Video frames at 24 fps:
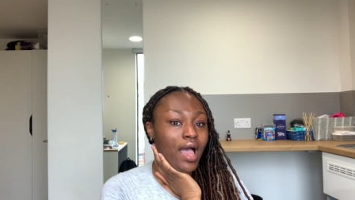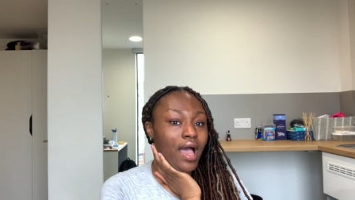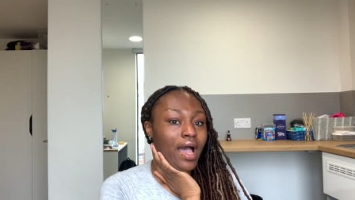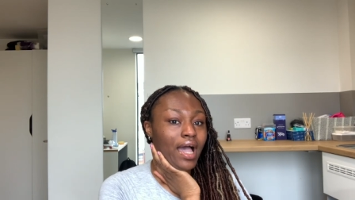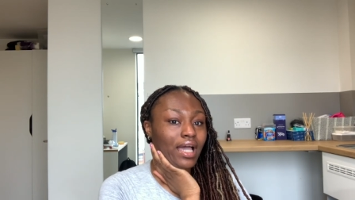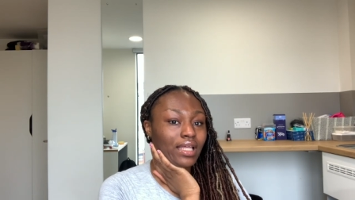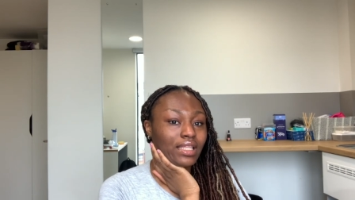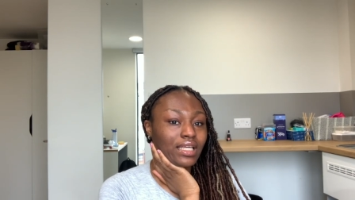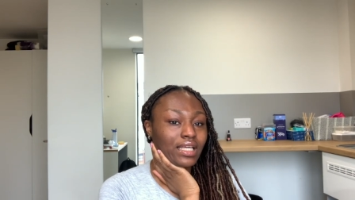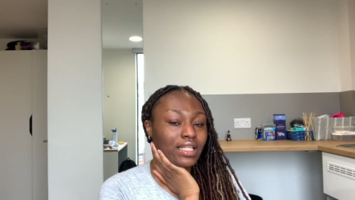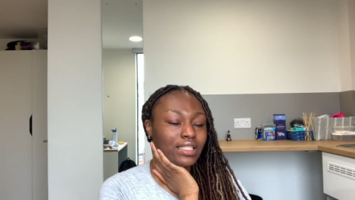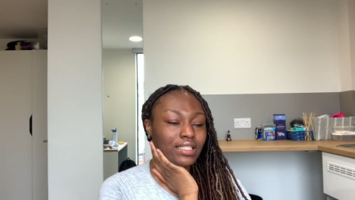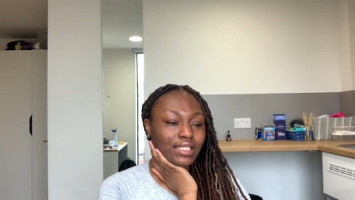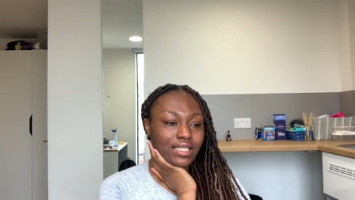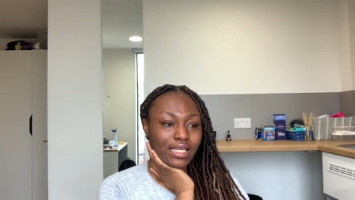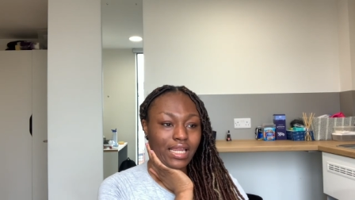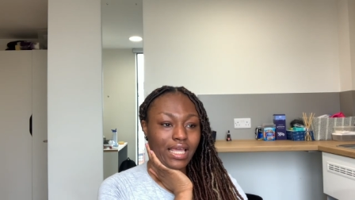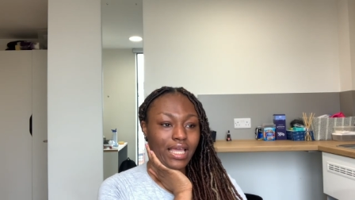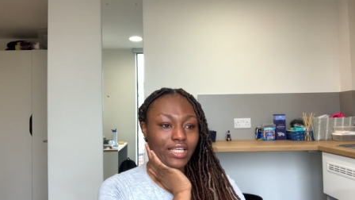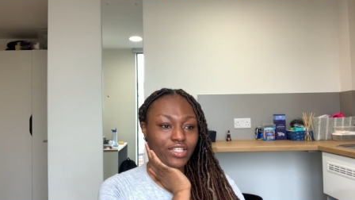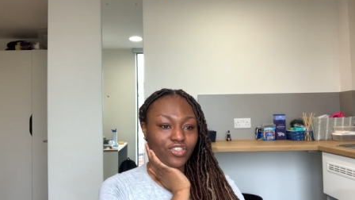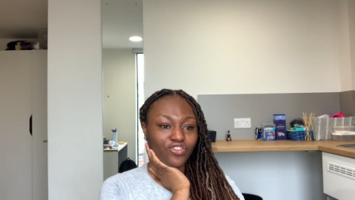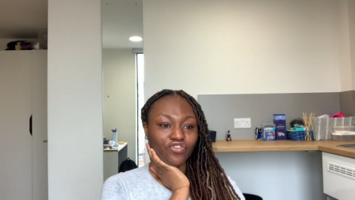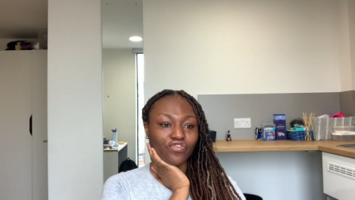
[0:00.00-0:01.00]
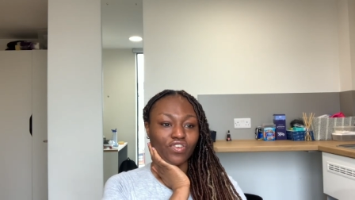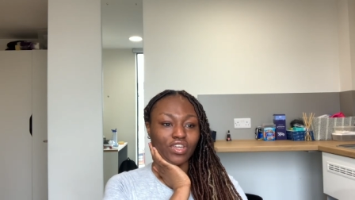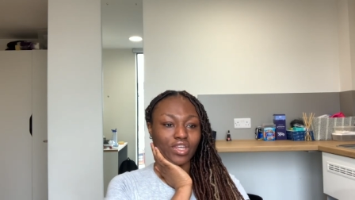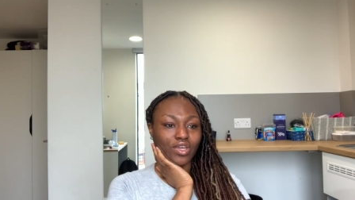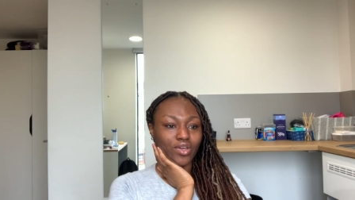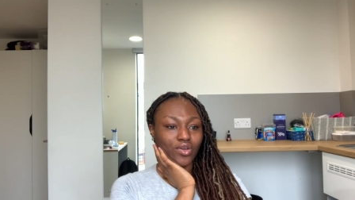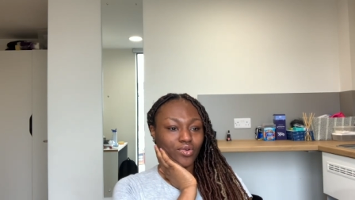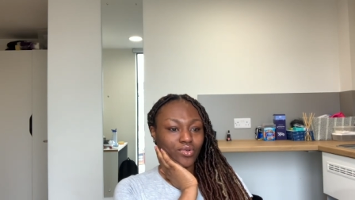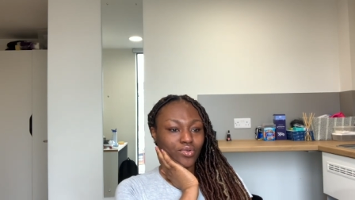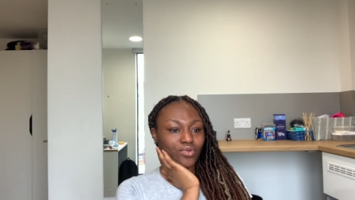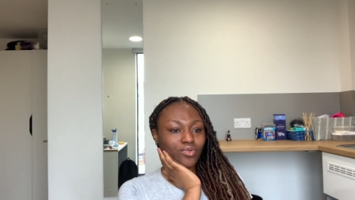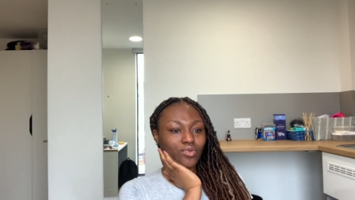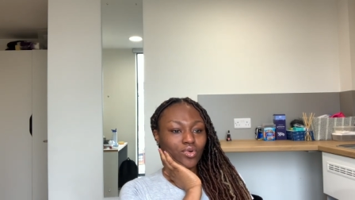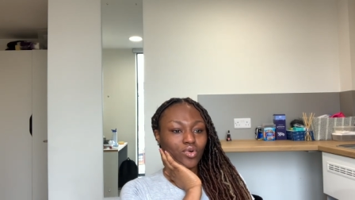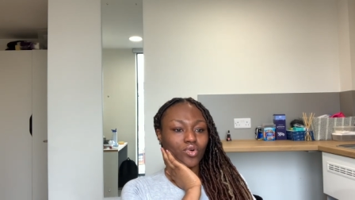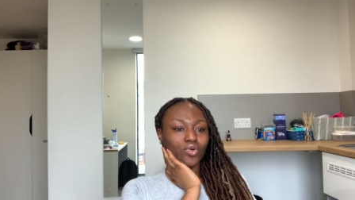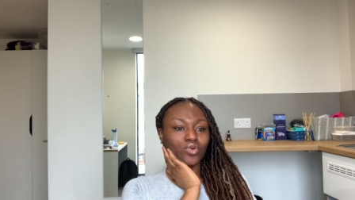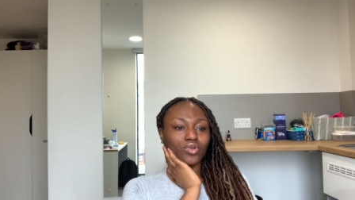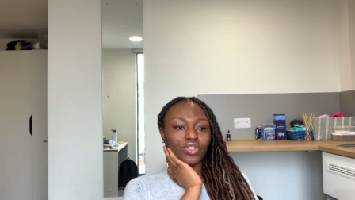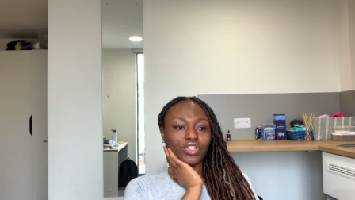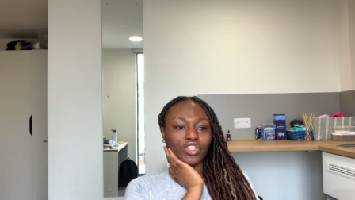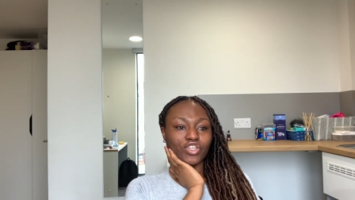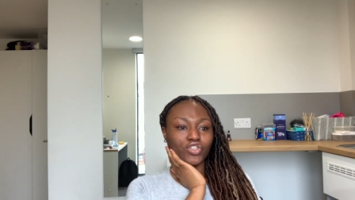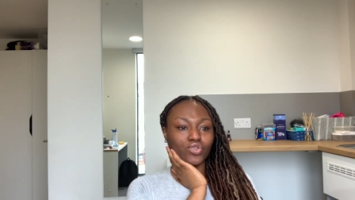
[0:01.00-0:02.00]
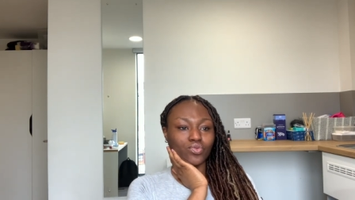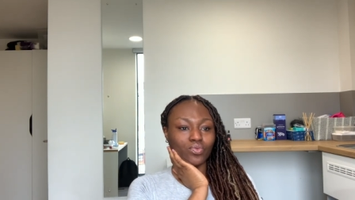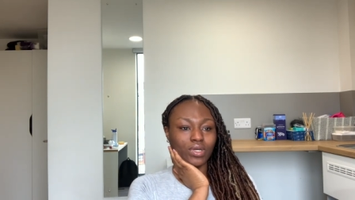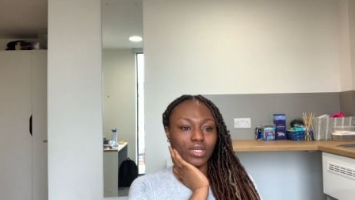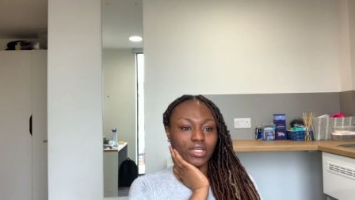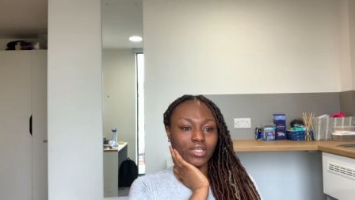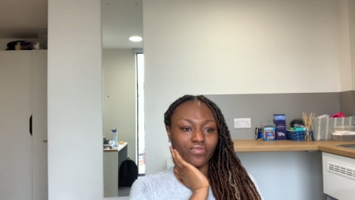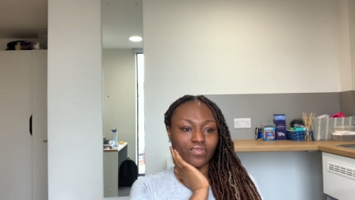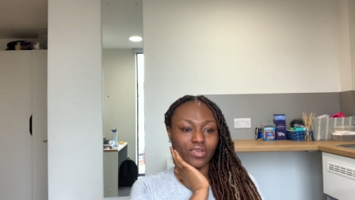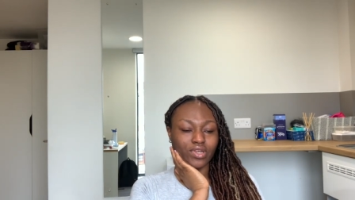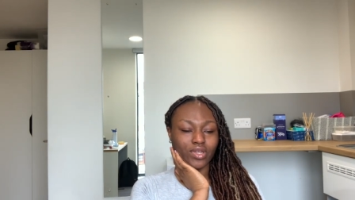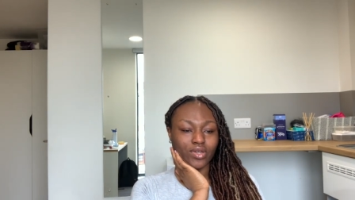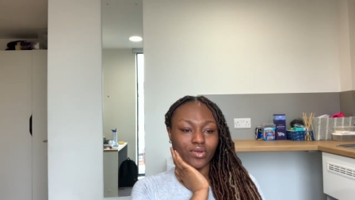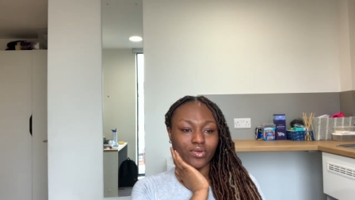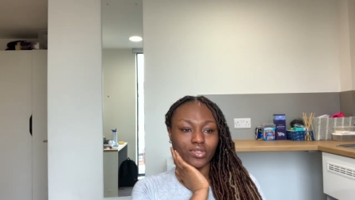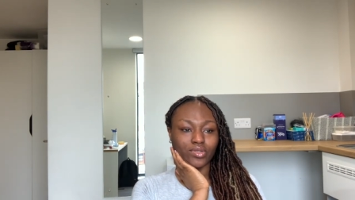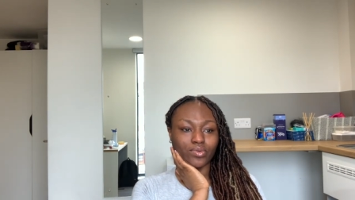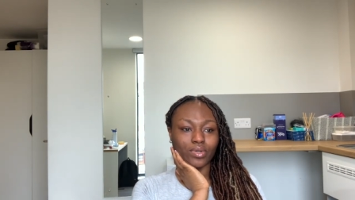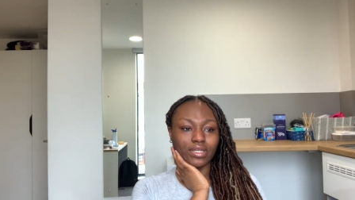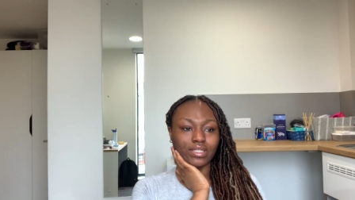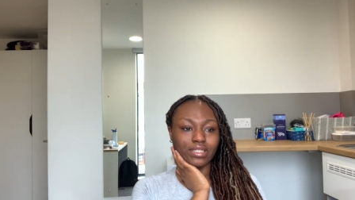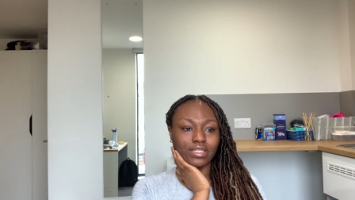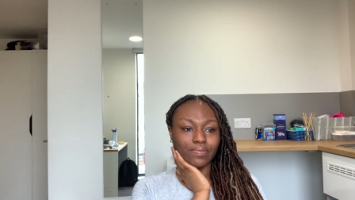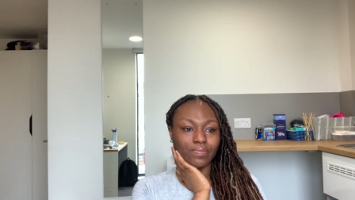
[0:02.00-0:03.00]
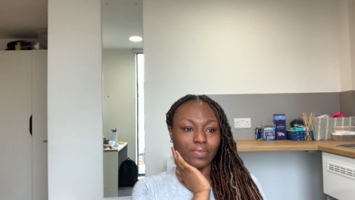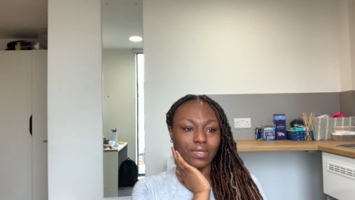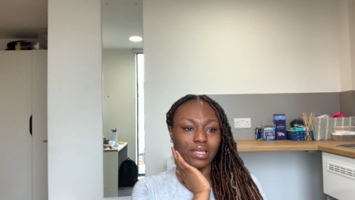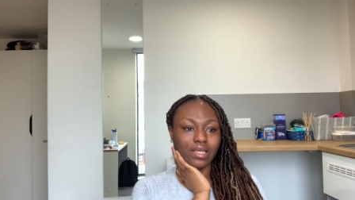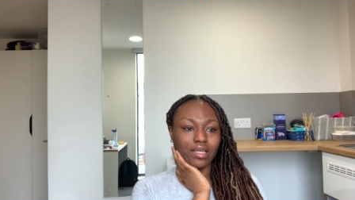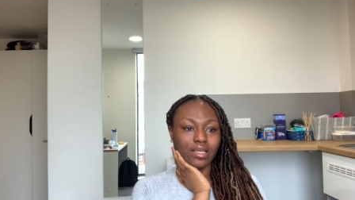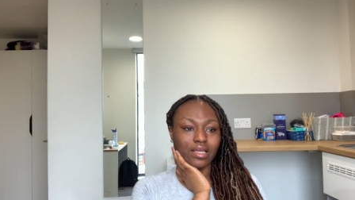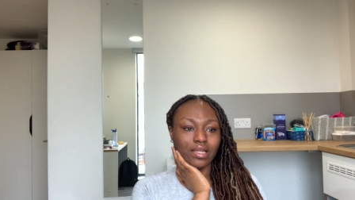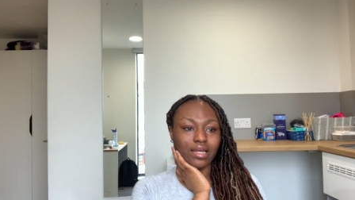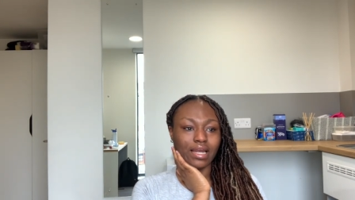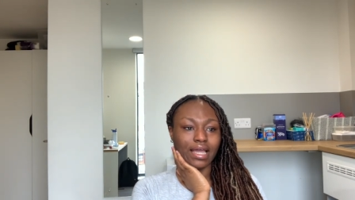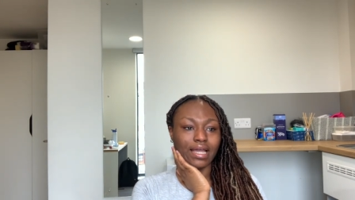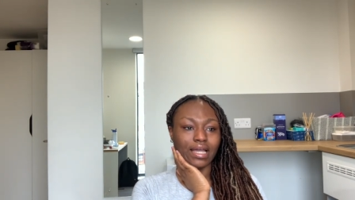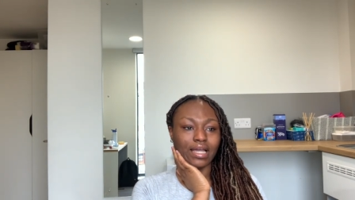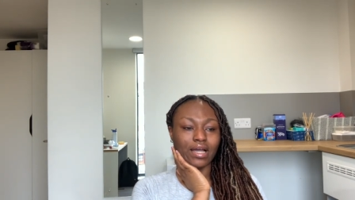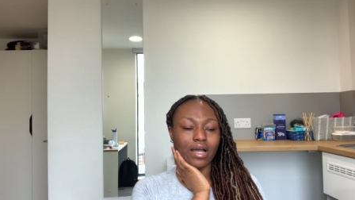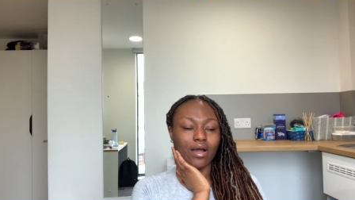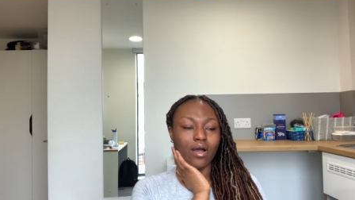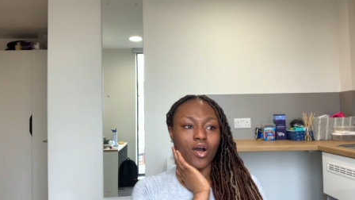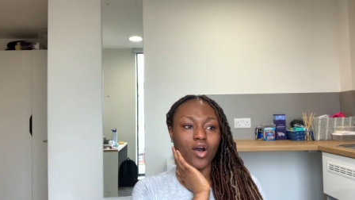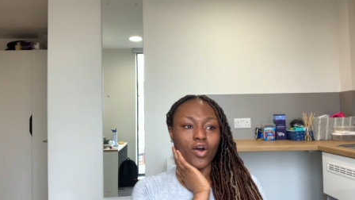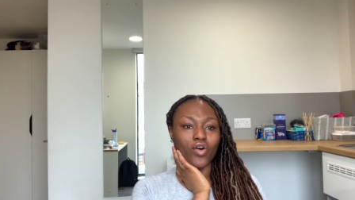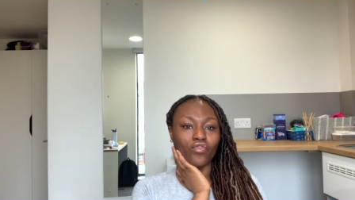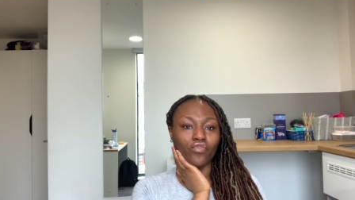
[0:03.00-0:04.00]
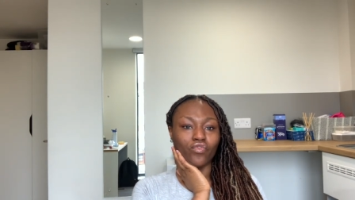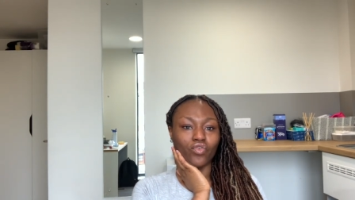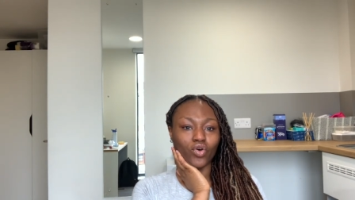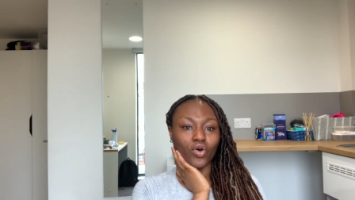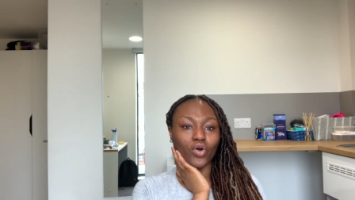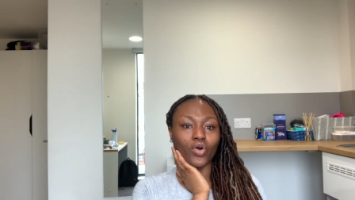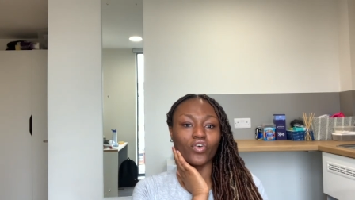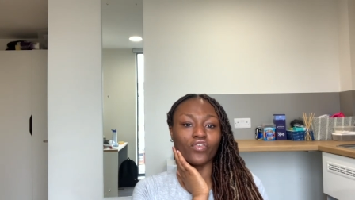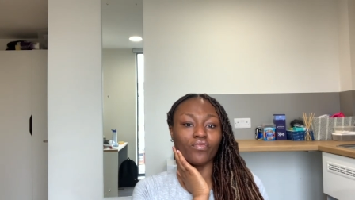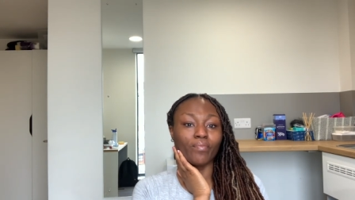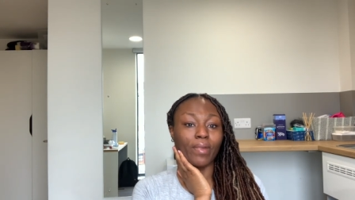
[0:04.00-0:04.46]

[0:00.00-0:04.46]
I think today's video, or this week's video, is going to be like a vlog of